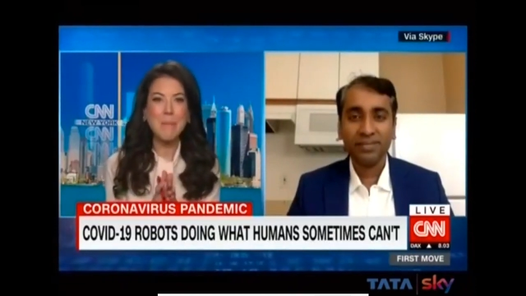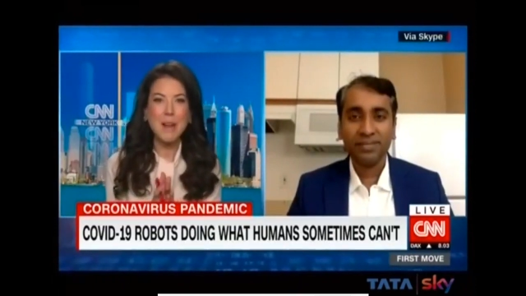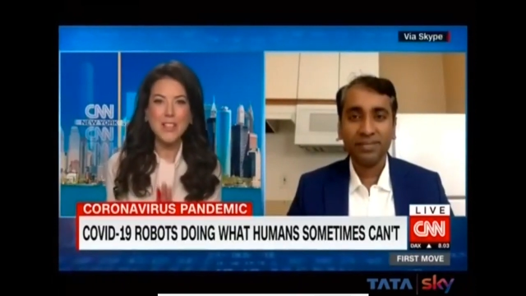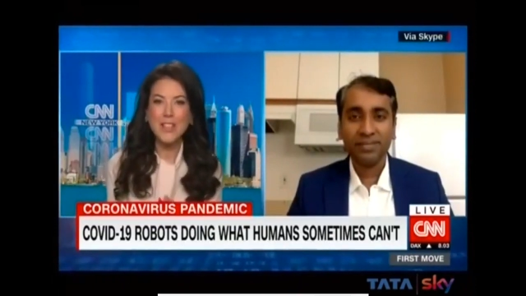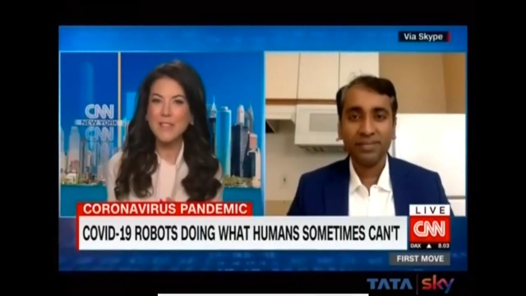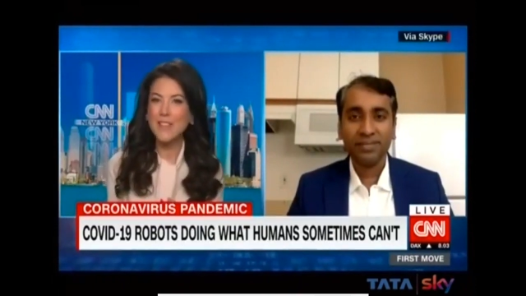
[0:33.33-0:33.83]

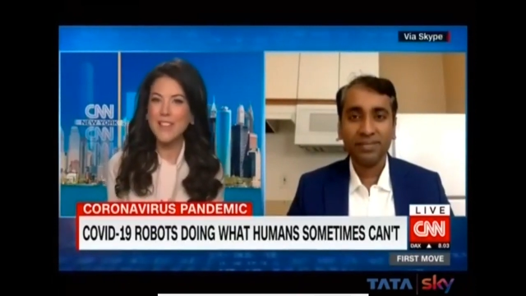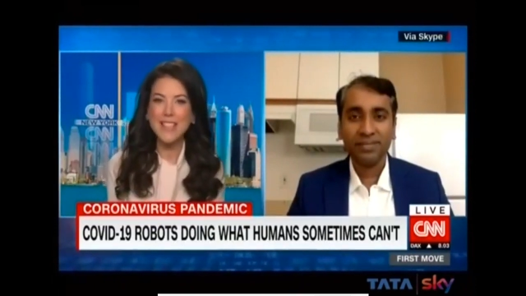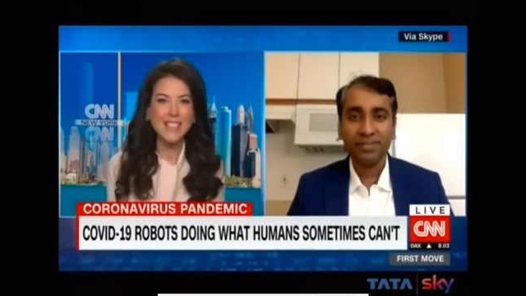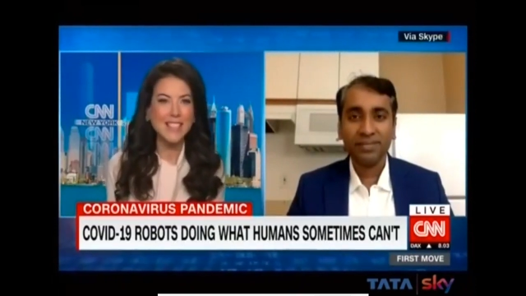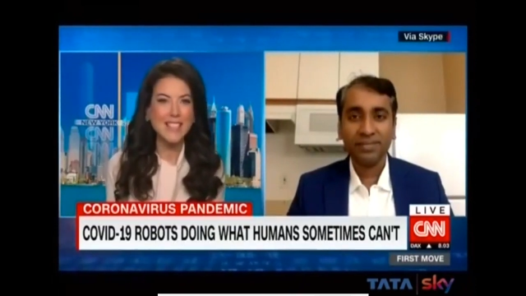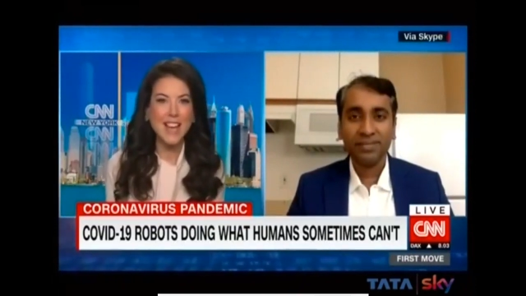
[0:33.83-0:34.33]
Speaker 1: Balaji,
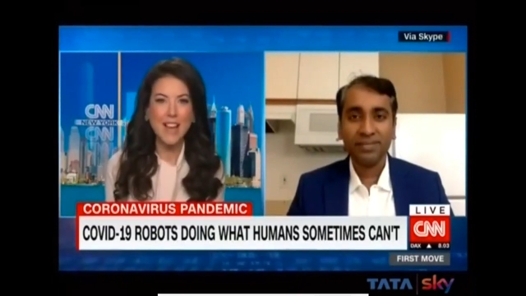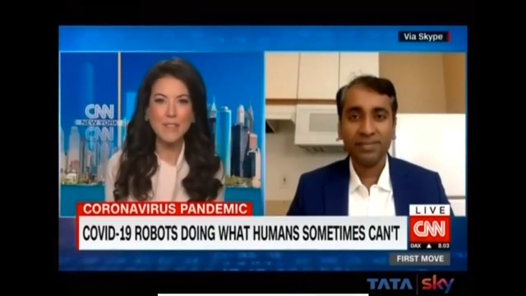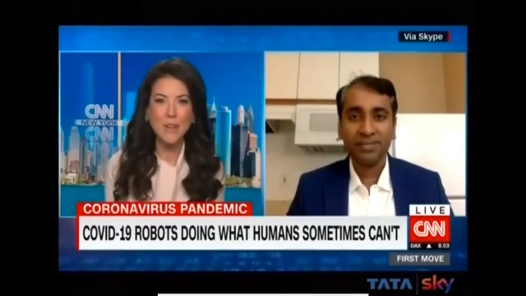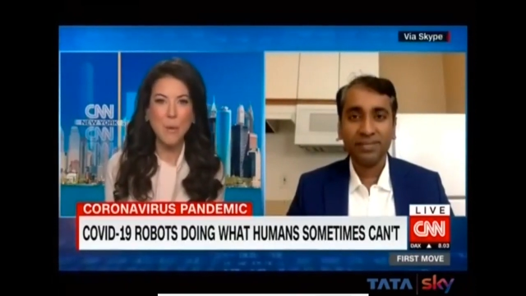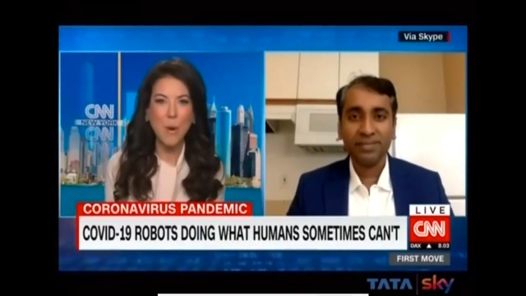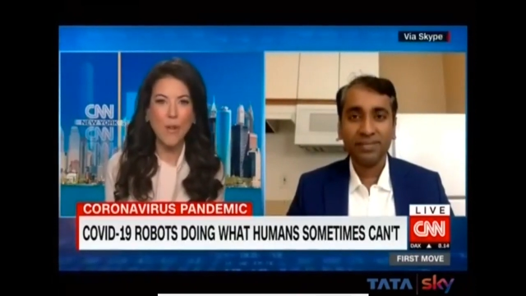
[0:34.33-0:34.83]
fantastic to have
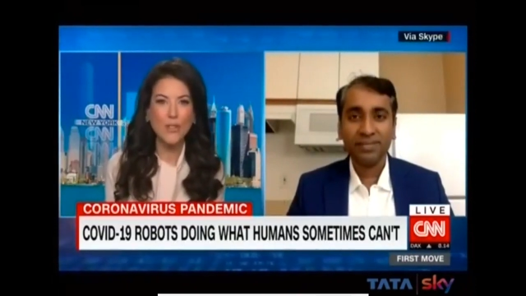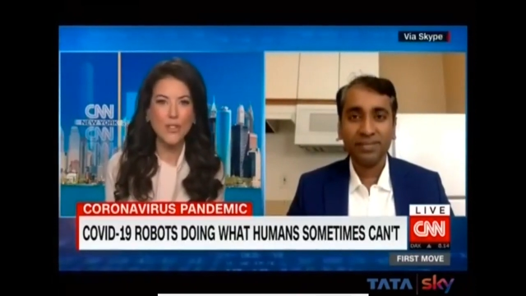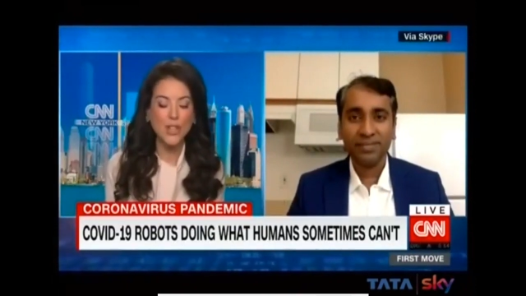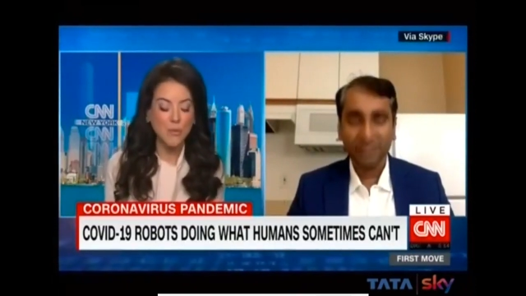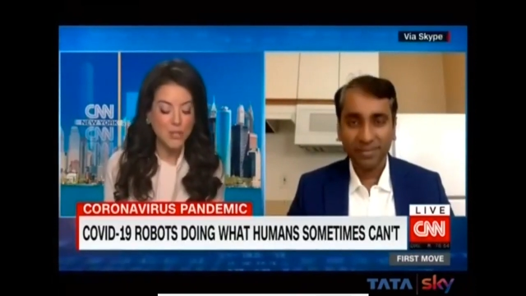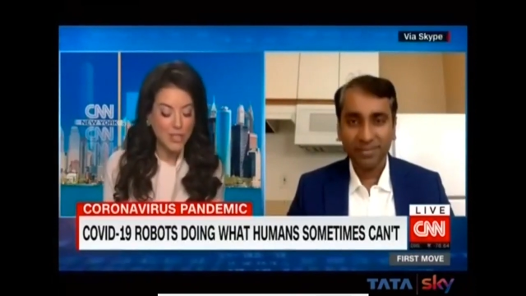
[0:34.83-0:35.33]
you on the show.